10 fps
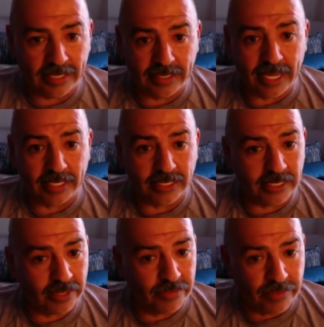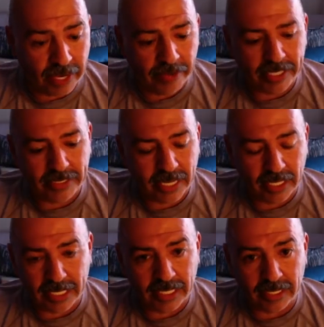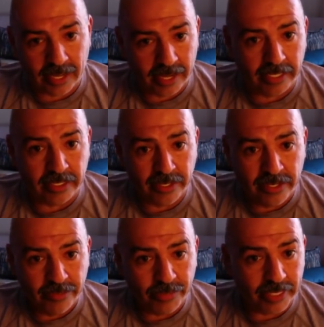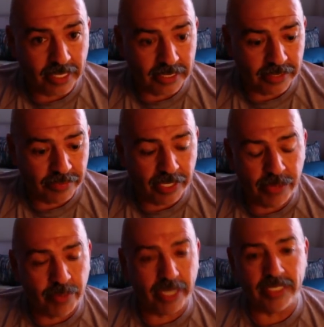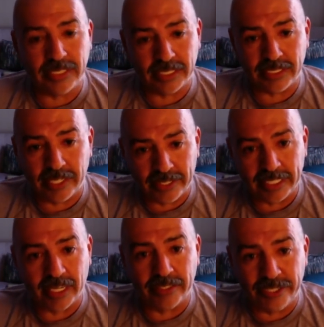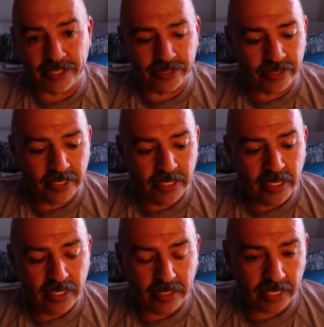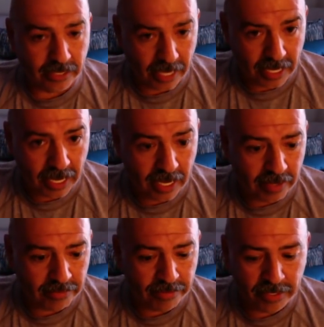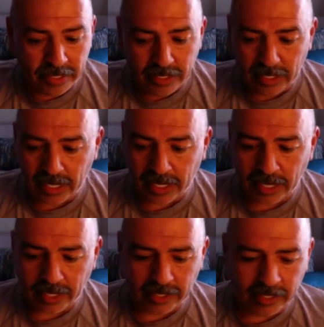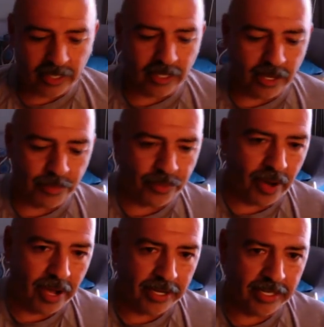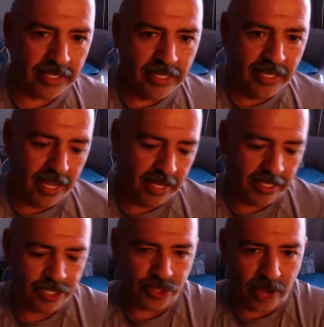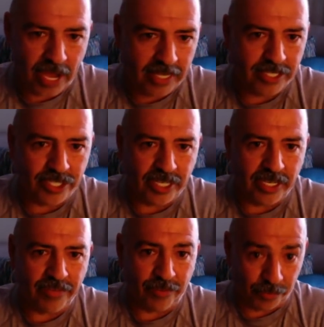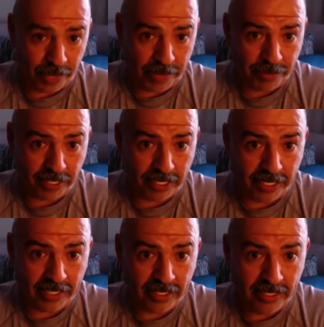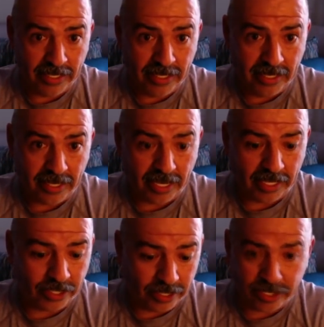that's a very delicate line, because if anybody sits there and tells you that they have a product and a strategy for pay-per-click and